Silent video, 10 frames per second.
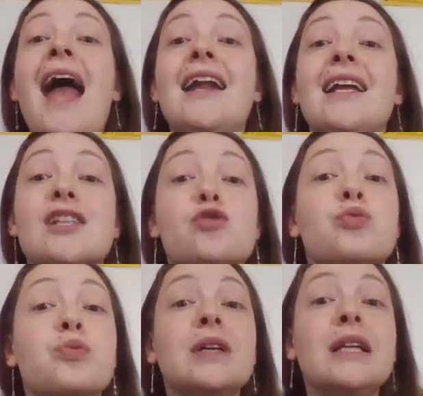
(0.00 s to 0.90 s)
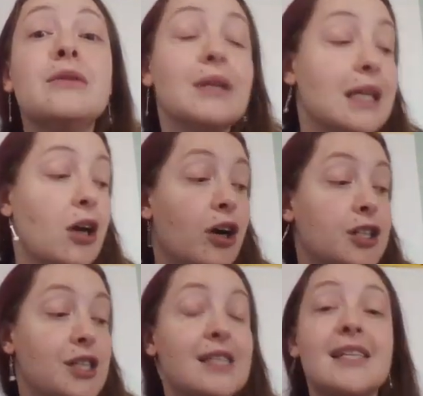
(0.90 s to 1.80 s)
And it's really, really
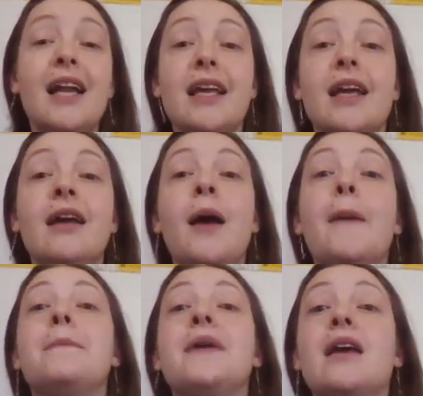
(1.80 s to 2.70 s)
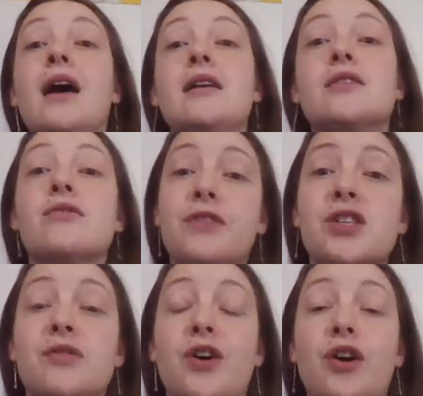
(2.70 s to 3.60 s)
hard to study because,
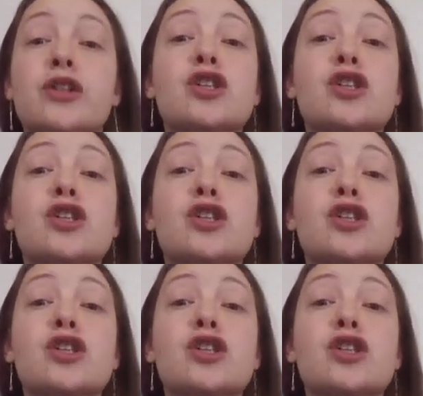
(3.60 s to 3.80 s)
first of all,